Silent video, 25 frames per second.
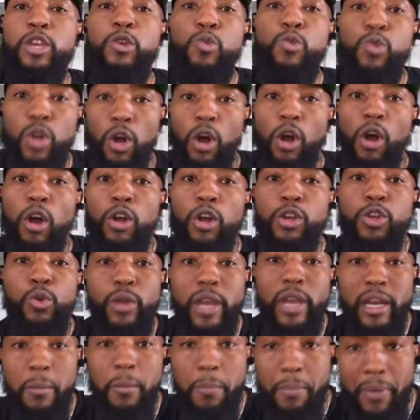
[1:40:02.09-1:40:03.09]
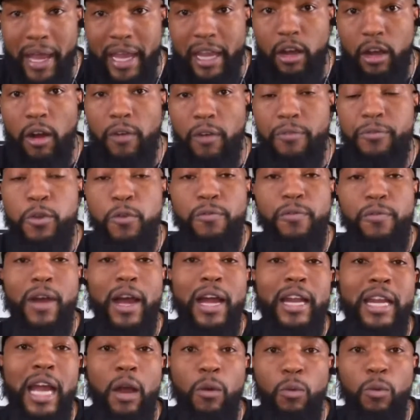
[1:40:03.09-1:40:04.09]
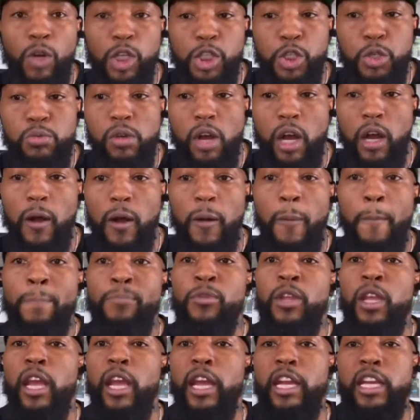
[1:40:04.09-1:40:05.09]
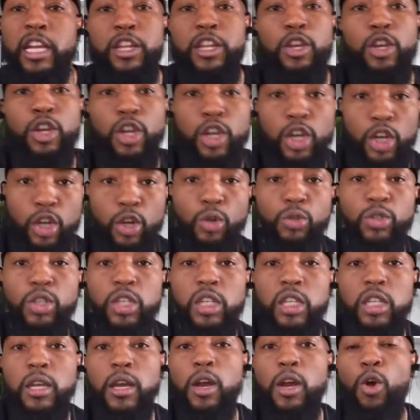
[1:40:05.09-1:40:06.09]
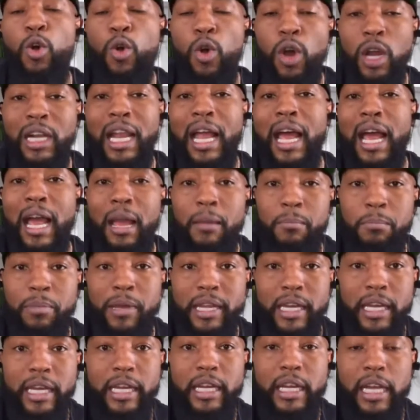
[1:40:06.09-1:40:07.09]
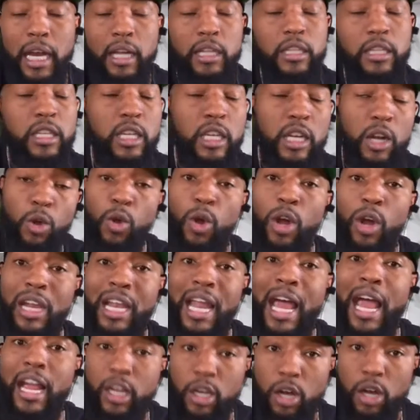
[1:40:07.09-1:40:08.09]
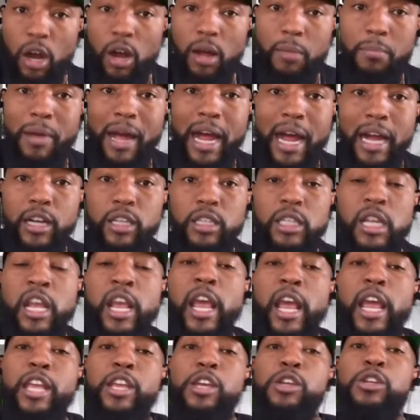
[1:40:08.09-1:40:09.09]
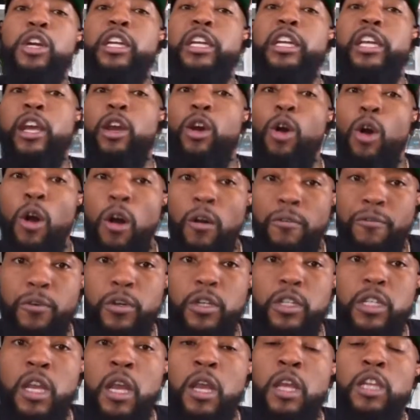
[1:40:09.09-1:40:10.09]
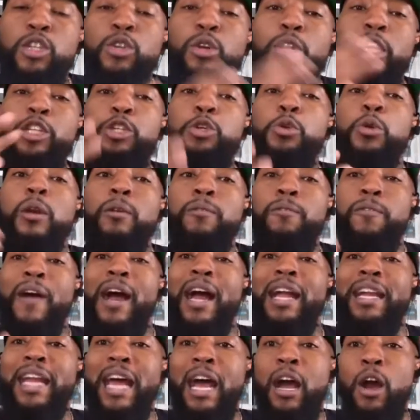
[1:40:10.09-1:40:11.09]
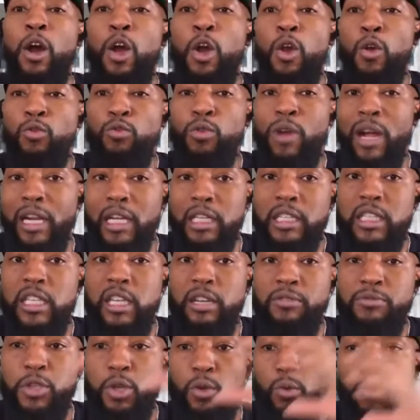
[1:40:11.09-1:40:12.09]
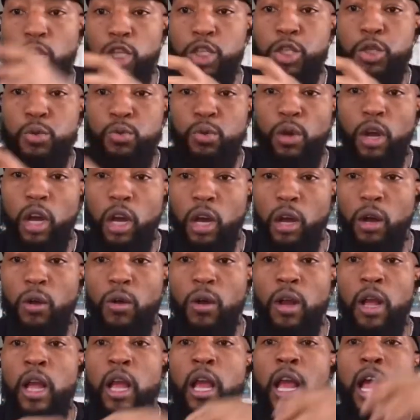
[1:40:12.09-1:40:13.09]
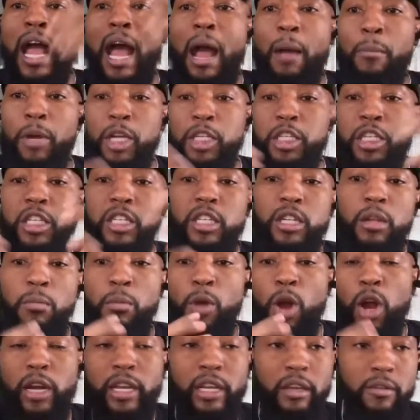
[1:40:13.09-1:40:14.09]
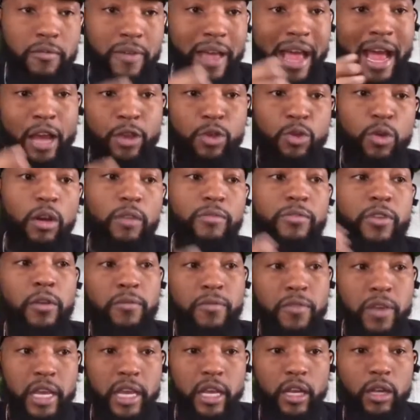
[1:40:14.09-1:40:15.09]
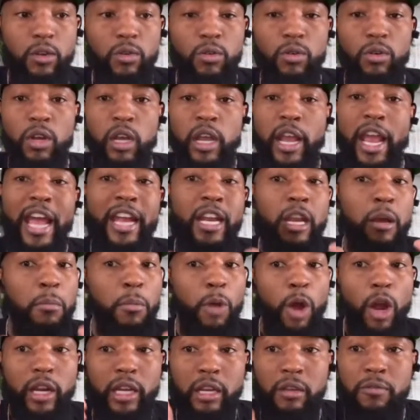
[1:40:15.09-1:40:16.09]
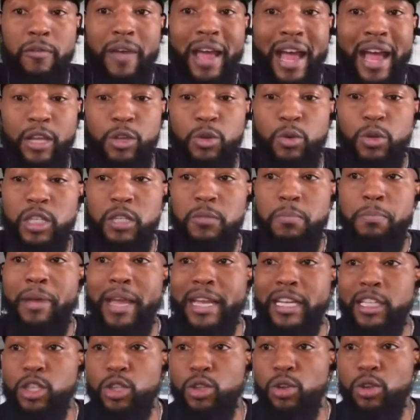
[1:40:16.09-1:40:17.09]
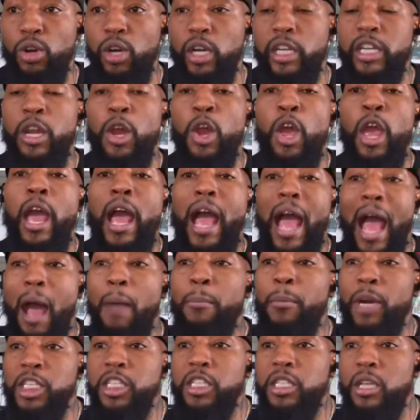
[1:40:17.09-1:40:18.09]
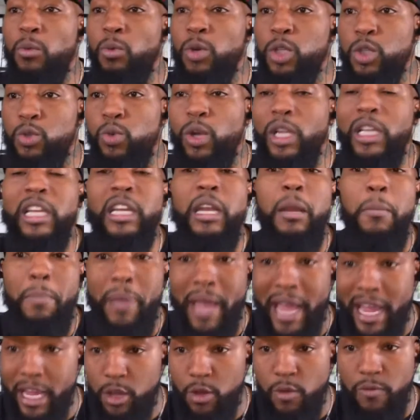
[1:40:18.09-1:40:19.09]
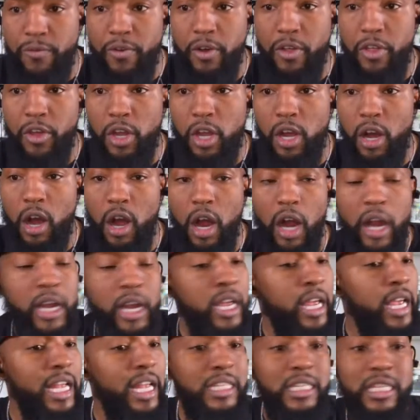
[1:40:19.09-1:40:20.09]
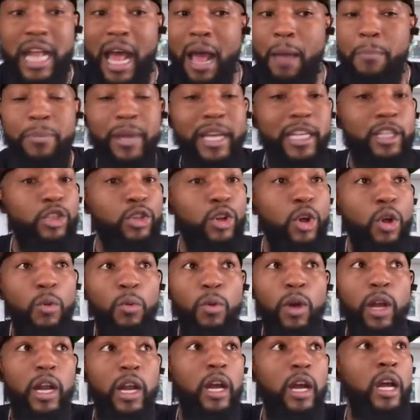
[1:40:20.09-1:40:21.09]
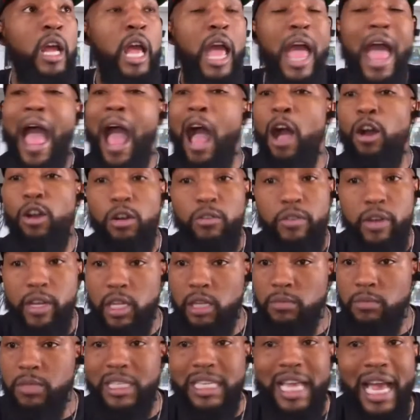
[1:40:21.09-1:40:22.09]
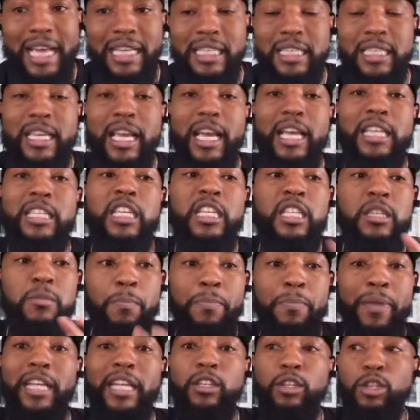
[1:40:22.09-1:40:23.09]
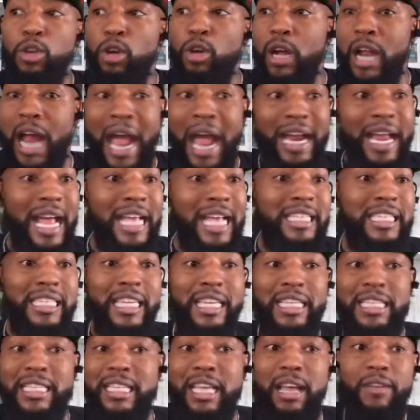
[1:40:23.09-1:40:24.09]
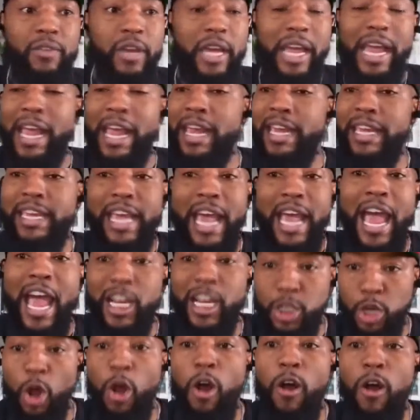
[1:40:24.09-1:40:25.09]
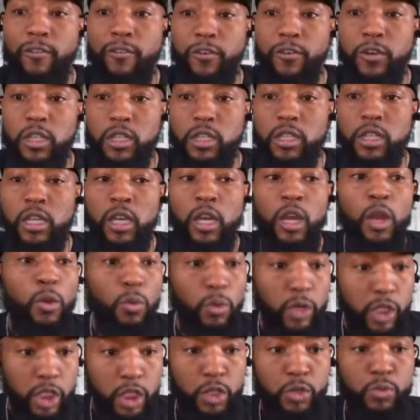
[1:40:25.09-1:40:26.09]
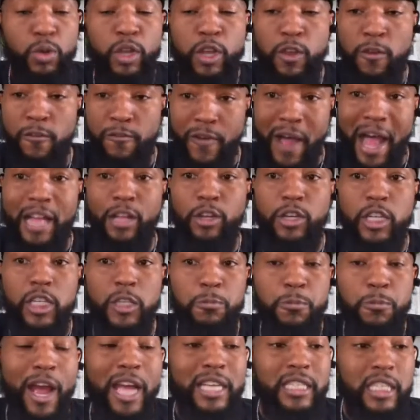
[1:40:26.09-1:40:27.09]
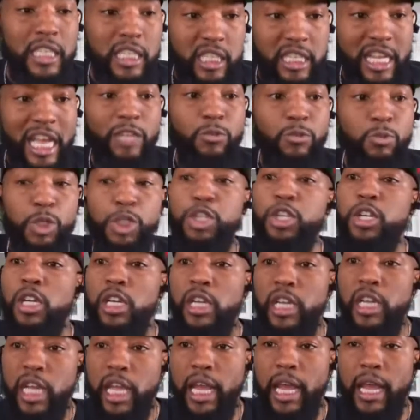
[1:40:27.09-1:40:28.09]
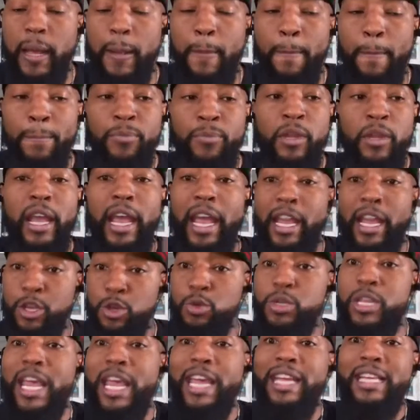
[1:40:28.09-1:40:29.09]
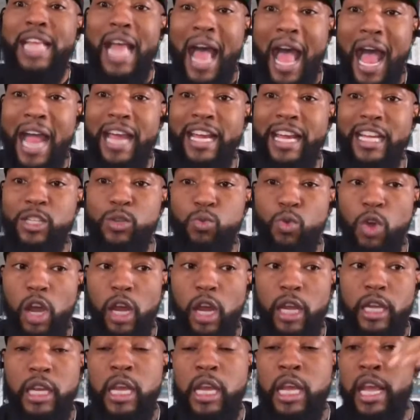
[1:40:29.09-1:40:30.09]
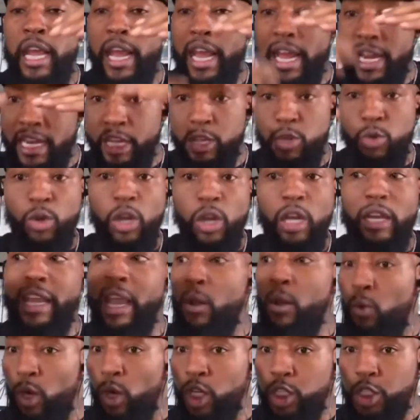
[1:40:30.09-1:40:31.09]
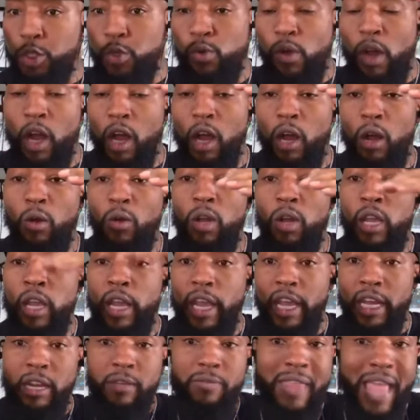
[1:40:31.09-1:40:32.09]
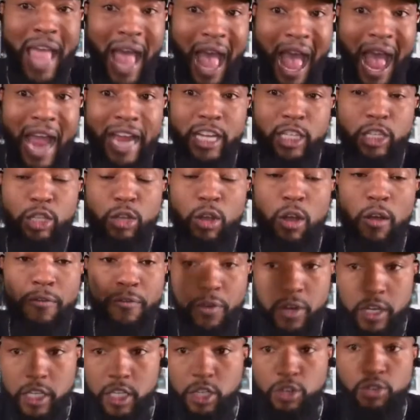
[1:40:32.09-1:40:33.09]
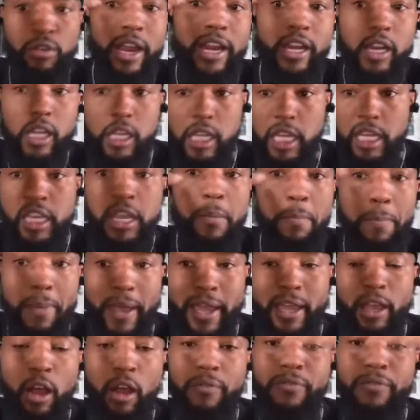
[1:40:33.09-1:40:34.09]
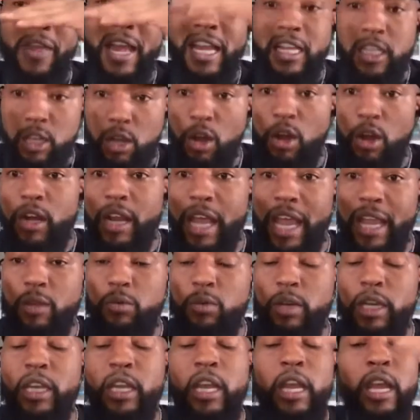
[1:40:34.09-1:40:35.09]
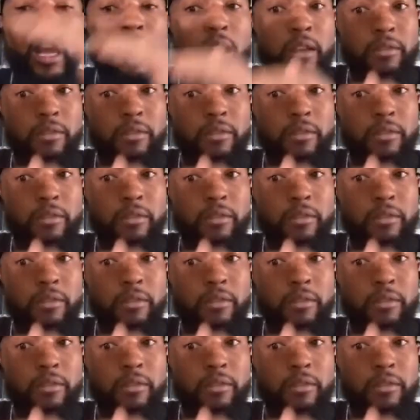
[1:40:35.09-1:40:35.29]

You call, you get a payoff, you find out what you owe, and then you're going to go to the online bidding, to the online car buyers, and you're going to get offers so that you can find out, relative to what you owe, how much is the market value of your vehicle. And the market value is based on how much someone's willing to pay you for the car. It's not based on what a algorithm site says. It's based on, I got 6, 7, 8 cash offers, which is when you follow this process, that's what you're going to get. And you take the highest one, and then you look at what you owe. And if the highest offer is greater than your payoff, that's called equity.